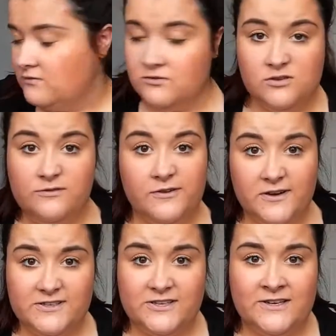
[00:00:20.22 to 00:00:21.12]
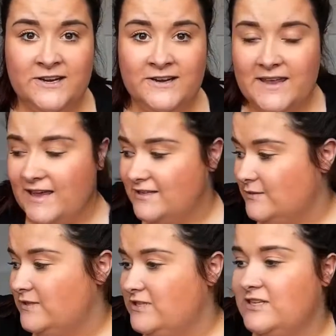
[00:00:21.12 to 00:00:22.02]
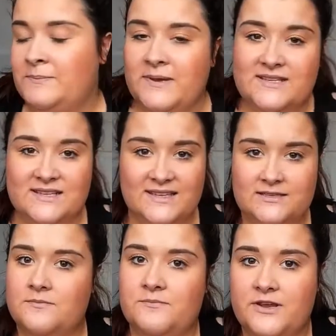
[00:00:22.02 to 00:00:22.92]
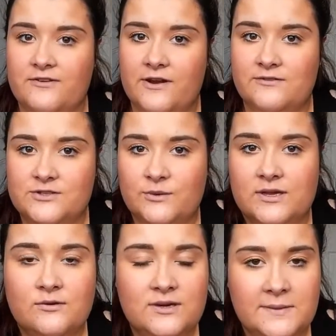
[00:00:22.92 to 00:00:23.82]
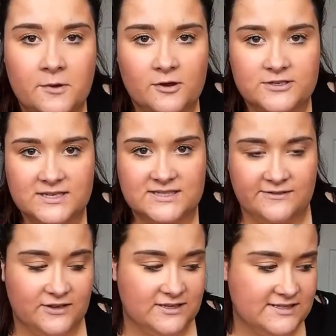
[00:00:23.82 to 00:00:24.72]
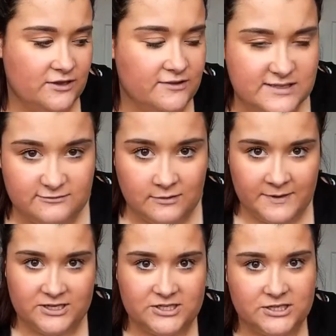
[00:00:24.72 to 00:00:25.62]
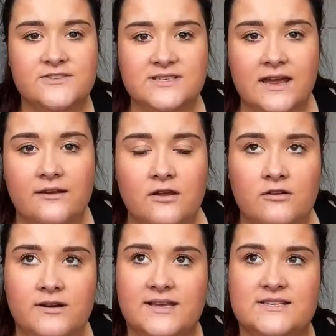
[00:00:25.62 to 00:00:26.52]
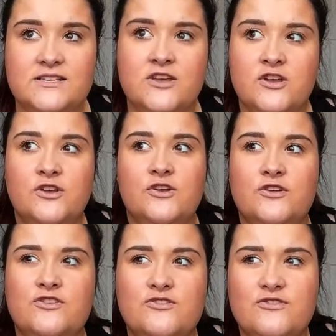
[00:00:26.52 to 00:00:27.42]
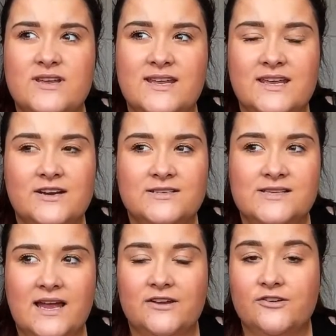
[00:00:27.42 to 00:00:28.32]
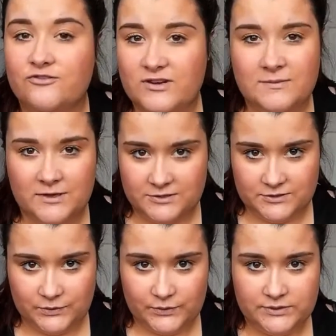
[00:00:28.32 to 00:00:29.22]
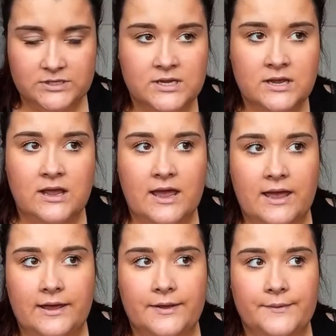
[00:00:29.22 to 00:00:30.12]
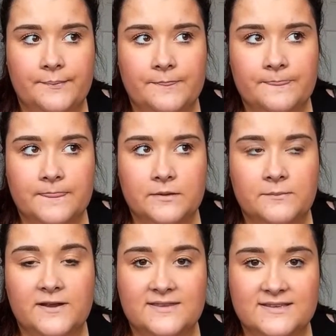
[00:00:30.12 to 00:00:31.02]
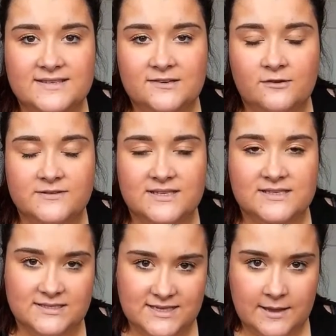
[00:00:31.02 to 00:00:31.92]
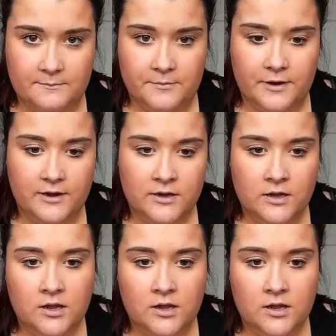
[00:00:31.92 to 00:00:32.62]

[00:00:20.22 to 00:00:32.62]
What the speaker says: No furniture in here yet, so it's just basically a dumping ground, so I can only apologise if you can see all this rubbish. Just now, Laura is 3 years and 3 months old. Her birthday is obviously in December.